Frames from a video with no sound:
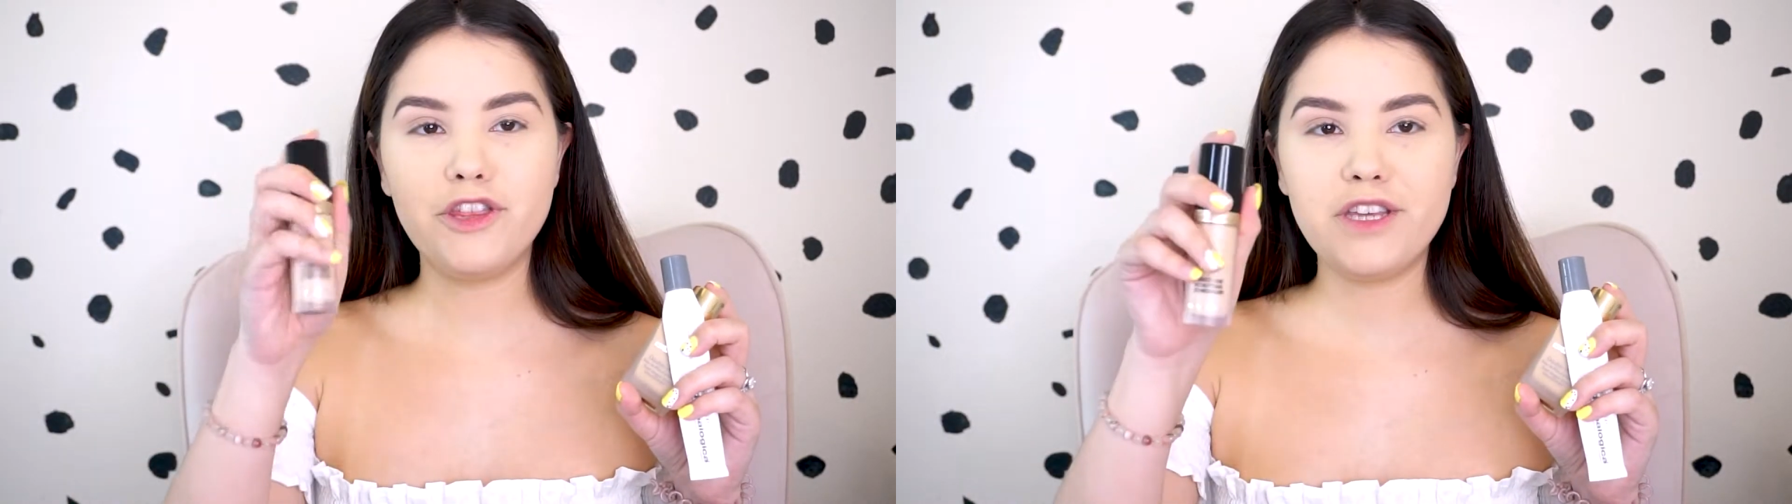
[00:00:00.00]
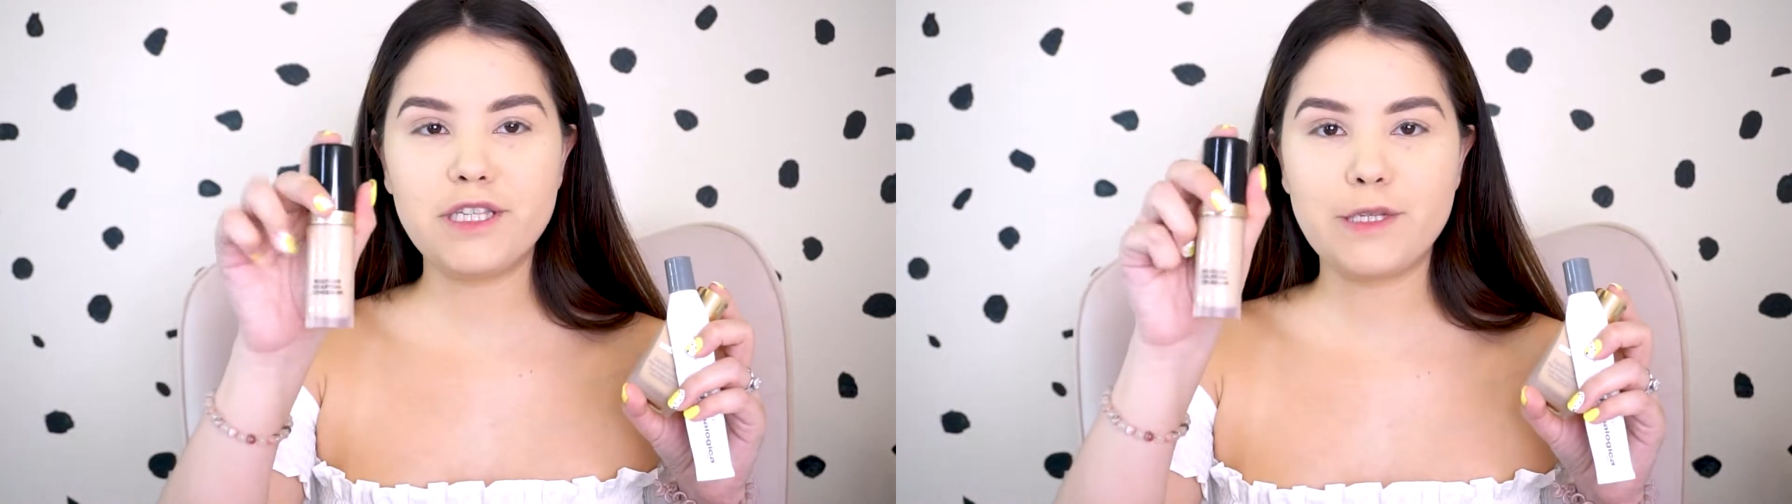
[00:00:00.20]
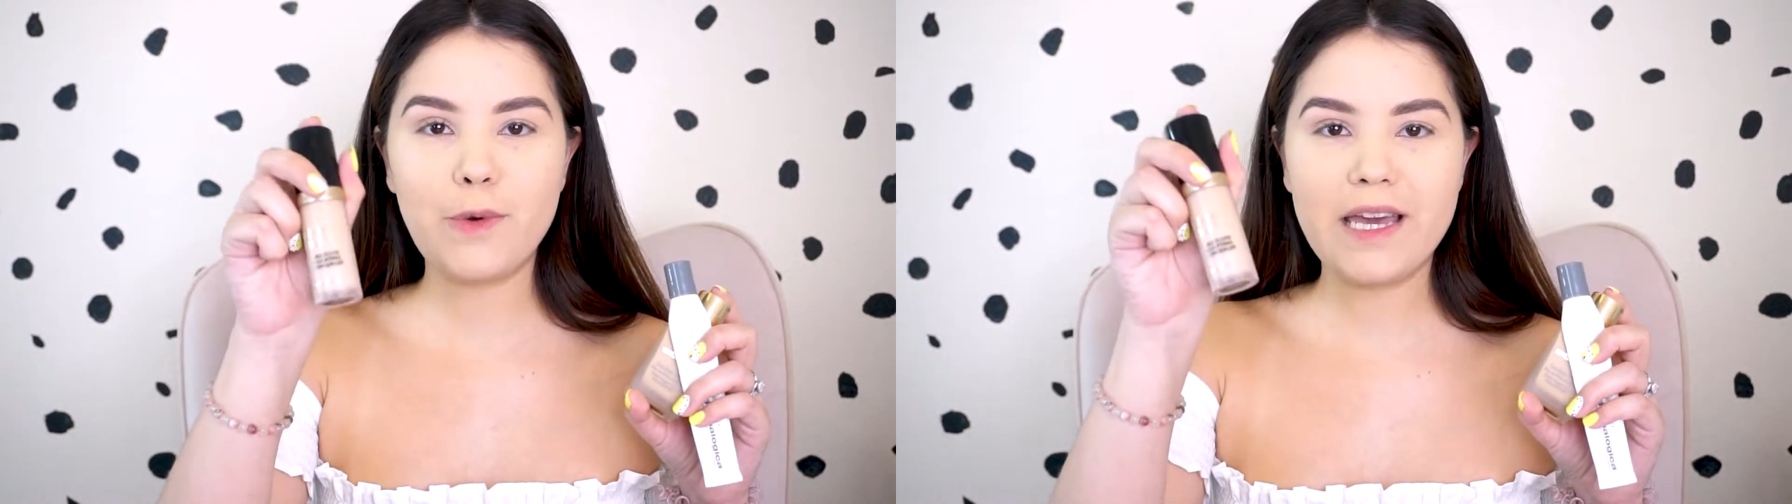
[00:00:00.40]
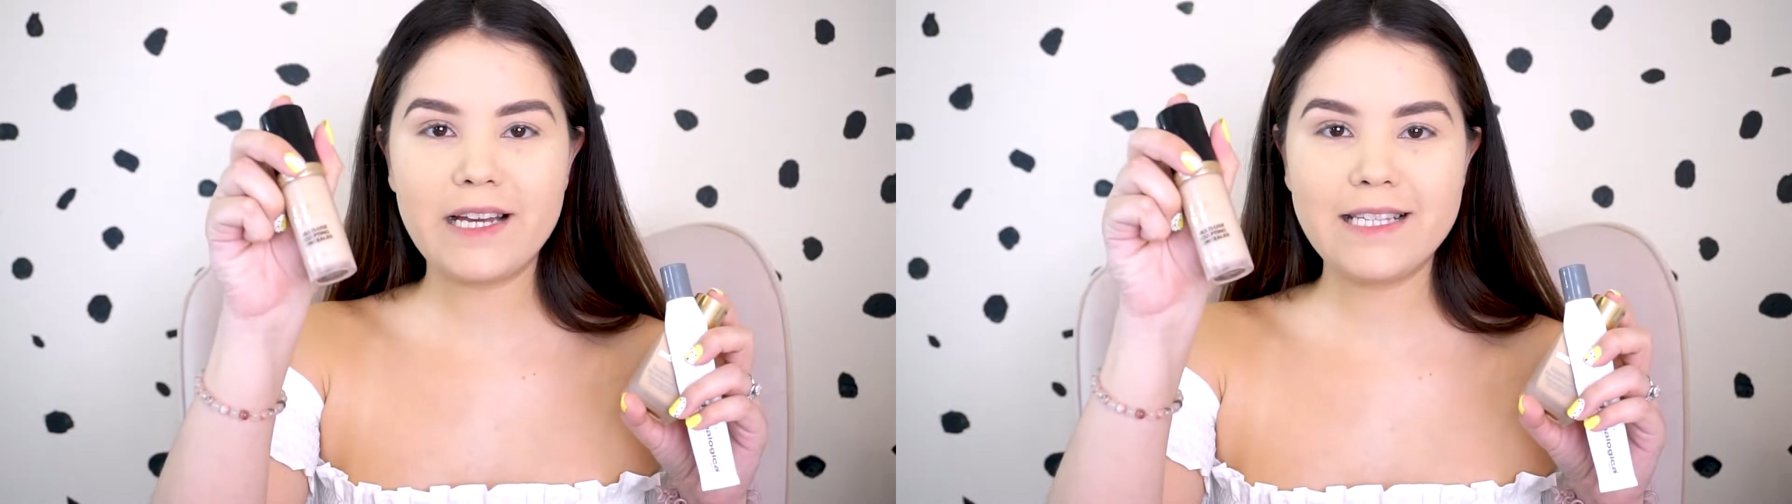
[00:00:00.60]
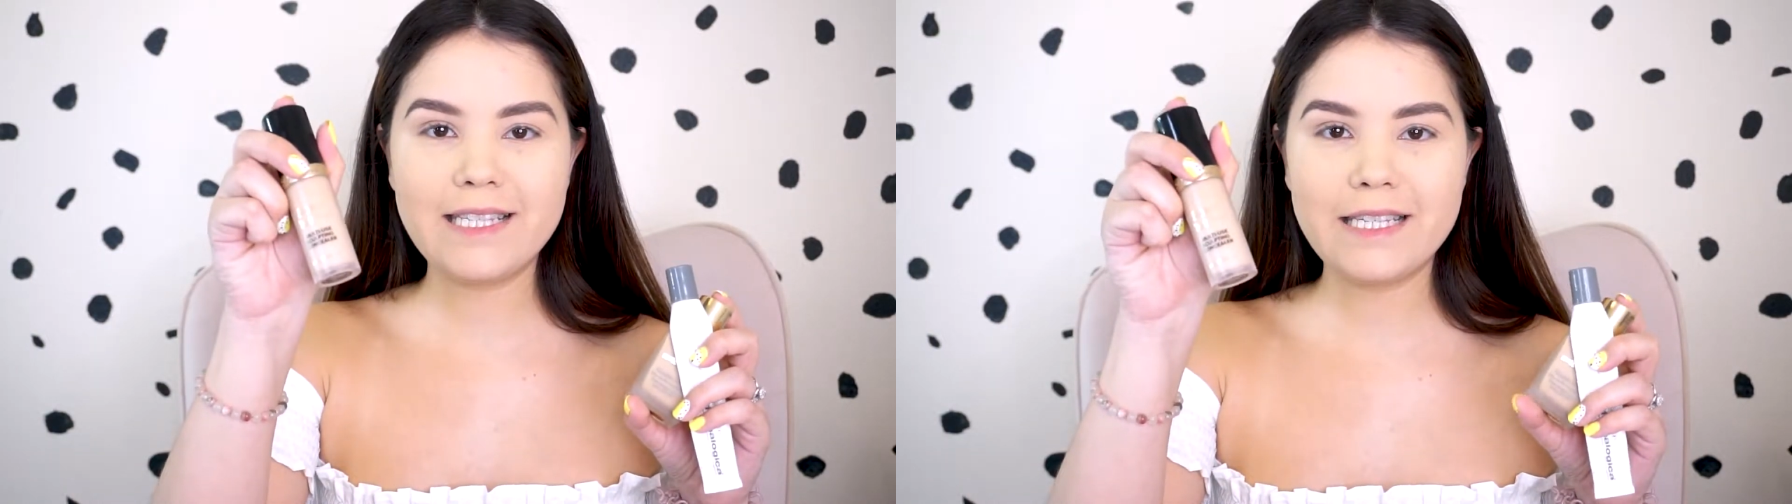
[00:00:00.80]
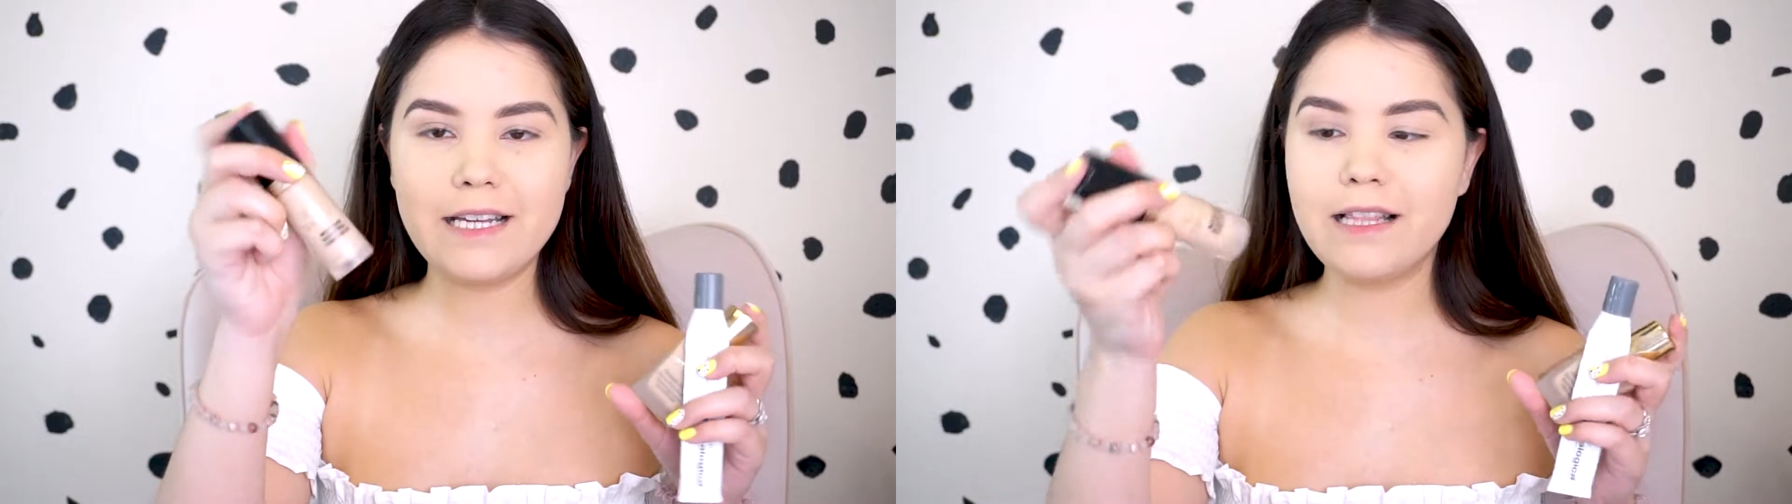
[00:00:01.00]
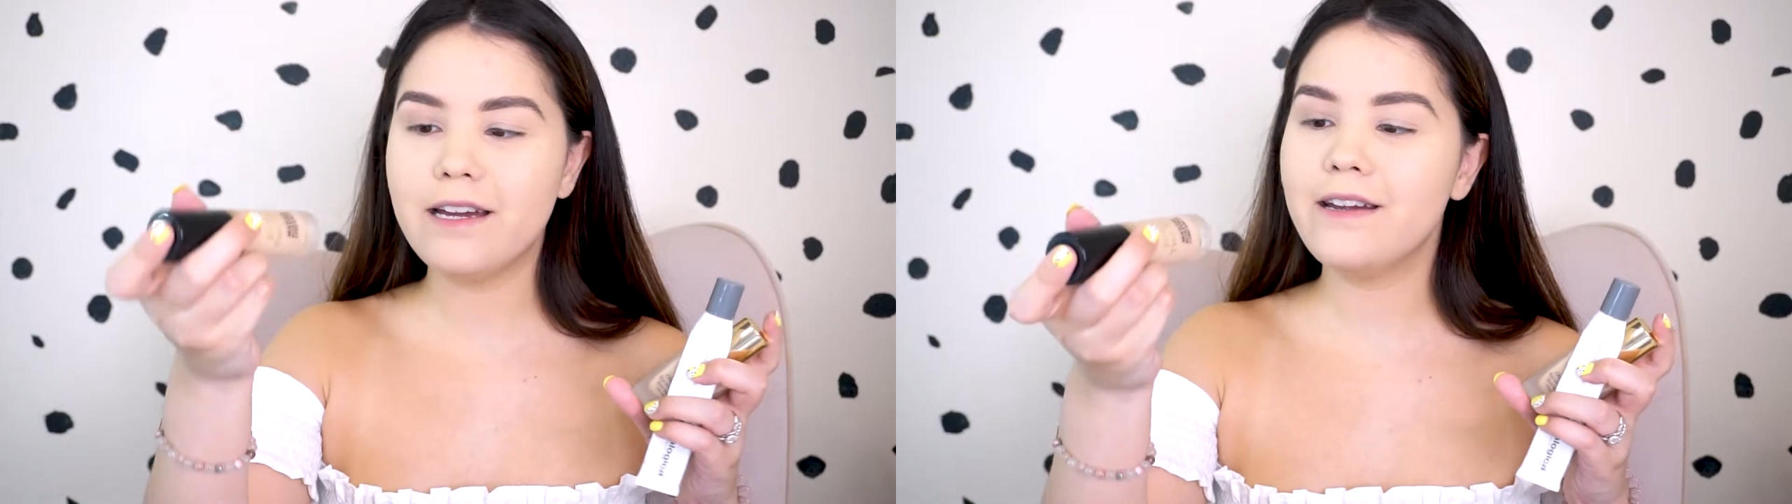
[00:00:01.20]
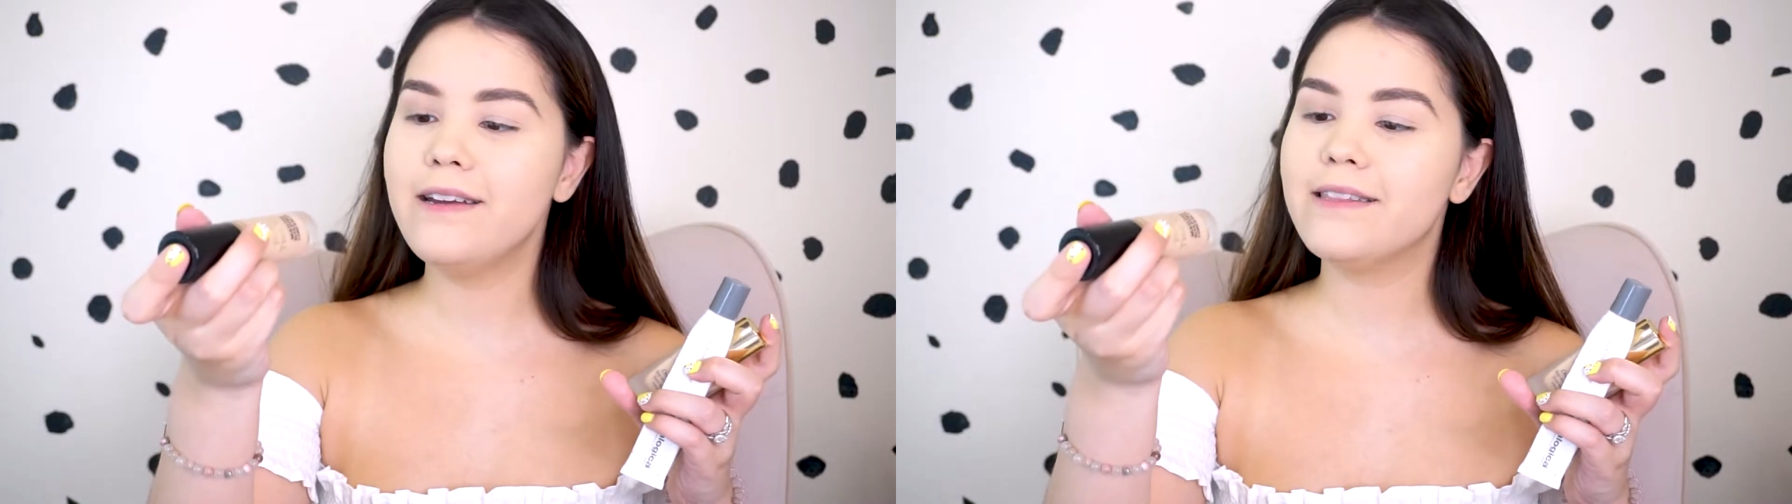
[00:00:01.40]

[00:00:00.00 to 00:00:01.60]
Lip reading: This Way concealer